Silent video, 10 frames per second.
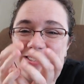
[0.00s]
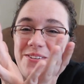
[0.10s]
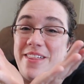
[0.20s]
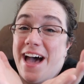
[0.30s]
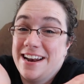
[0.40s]

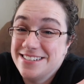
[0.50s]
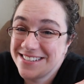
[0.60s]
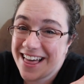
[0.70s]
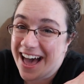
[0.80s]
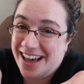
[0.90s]
So that
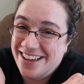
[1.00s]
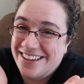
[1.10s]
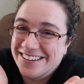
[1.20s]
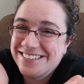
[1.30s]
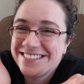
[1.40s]
is that.
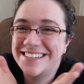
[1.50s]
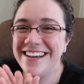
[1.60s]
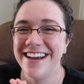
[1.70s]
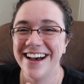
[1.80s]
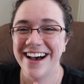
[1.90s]

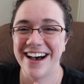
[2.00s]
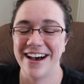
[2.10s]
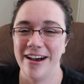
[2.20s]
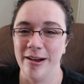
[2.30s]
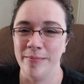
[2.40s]

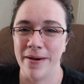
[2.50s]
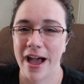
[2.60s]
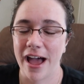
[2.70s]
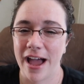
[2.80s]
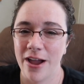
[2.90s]

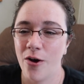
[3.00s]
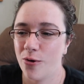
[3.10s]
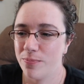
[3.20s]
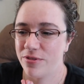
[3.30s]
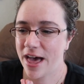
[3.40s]
Um, I
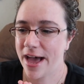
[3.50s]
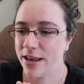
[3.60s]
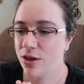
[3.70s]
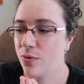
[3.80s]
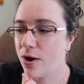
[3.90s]
hope
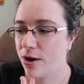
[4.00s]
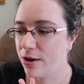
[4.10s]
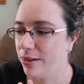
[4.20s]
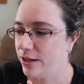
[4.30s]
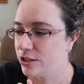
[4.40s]
that you
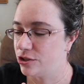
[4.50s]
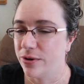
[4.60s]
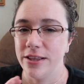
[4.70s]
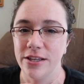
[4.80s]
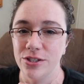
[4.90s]
all
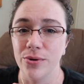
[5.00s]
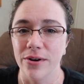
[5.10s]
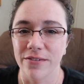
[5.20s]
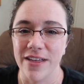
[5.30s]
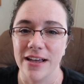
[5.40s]
enjoyed the
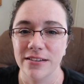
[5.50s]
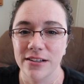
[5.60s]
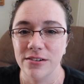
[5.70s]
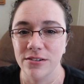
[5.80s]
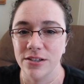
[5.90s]
tour of that
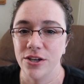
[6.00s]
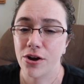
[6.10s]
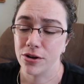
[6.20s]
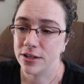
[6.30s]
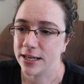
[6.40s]
little
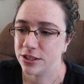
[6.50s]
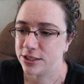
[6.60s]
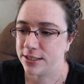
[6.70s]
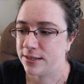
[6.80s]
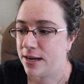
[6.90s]
yarn
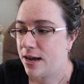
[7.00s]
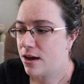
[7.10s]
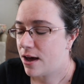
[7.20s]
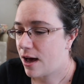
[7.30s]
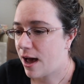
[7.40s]
collection.
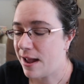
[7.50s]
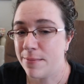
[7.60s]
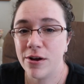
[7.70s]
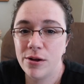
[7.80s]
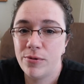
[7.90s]
I
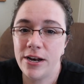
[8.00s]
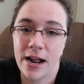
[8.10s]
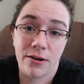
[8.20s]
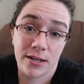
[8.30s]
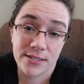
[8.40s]
am going to put
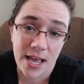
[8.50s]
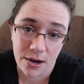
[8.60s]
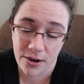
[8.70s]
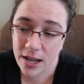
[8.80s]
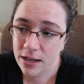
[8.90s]
it out on
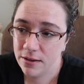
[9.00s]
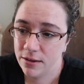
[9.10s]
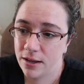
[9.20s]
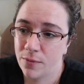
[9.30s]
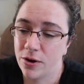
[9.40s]
Saturday
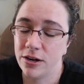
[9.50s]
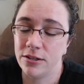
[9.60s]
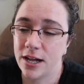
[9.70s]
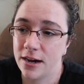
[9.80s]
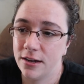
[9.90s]
at one
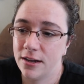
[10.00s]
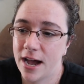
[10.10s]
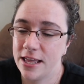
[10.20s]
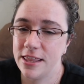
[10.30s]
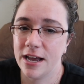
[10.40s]
o'clock.
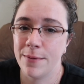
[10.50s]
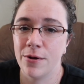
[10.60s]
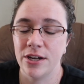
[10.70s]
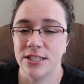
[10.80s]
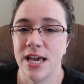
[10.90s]
I think I'm
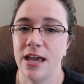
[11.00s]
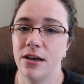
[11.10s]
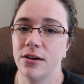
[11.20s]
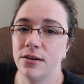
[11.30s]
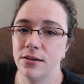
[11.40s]
going to
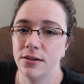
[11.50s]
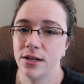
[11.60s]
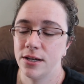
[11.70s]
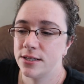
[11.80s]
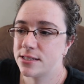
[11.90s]
take
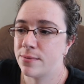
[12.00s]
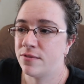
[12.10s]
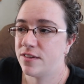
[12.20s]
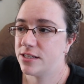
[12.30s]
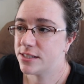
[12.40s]
some
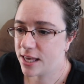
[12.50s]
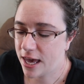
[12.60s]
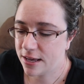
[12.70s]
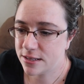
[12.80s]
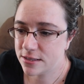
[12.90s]
of these
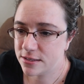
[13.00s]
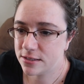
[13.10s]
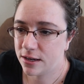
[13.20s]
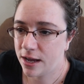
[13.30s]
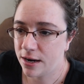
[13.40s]

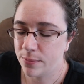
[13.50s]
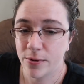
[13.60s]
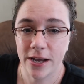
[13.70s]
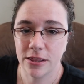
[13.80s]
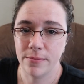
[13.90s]
skeins and
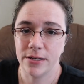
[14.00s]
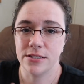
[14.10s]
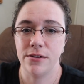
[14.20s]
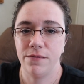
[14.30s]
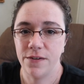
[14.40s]
break them
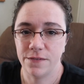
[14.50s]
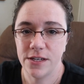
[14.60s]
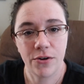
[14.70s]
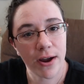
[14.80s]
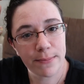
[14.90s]
into
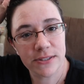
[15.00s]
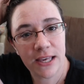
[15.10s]
fifty gram